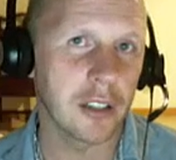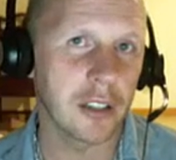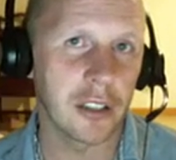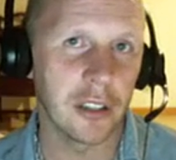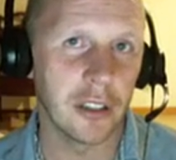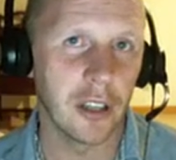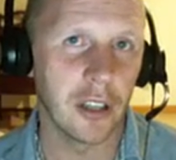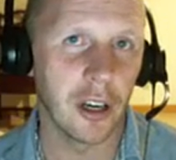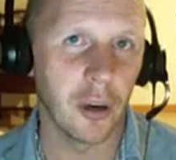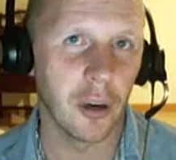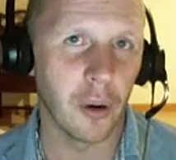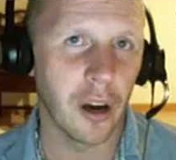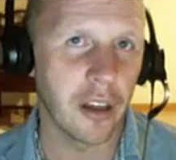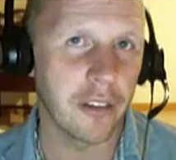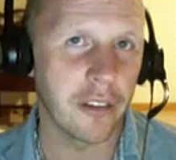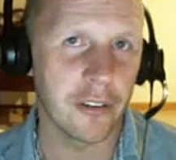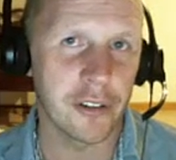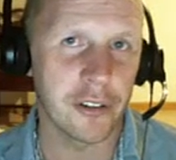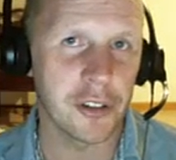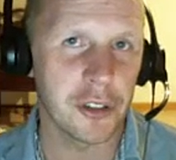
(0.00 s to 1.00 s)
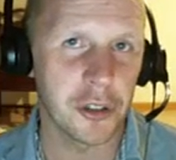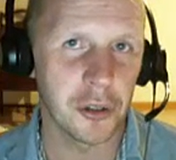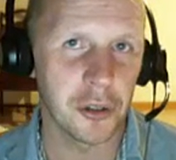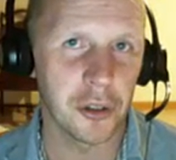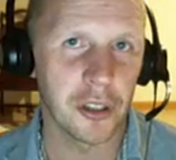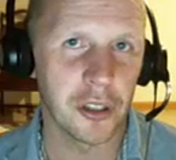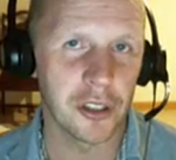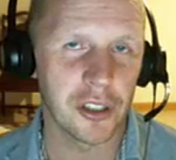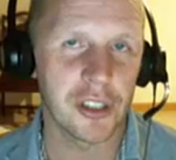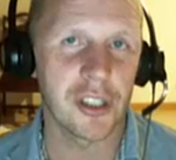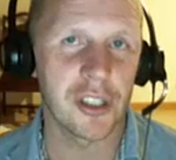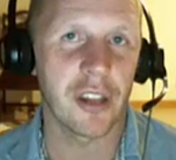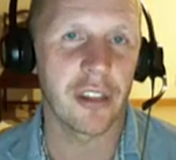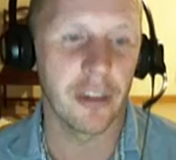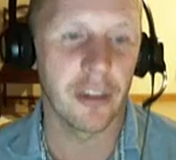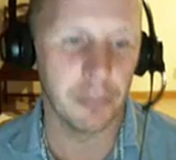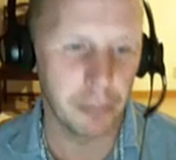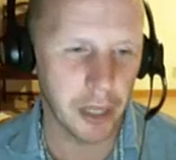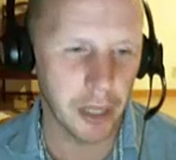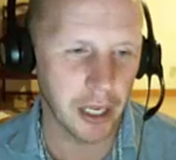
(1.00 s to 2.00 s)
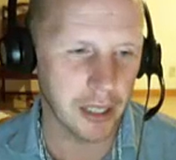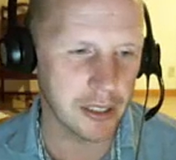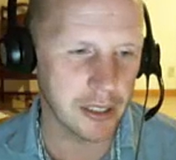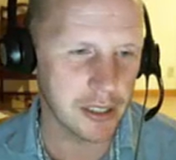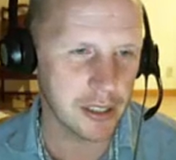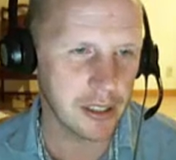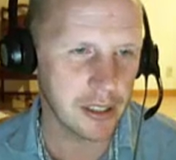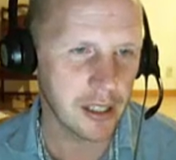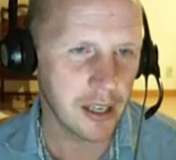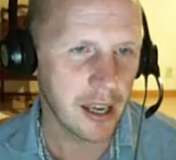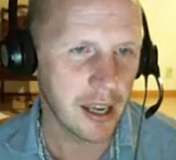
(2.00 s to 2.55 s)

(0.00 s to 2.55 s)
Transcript: to know other students the best,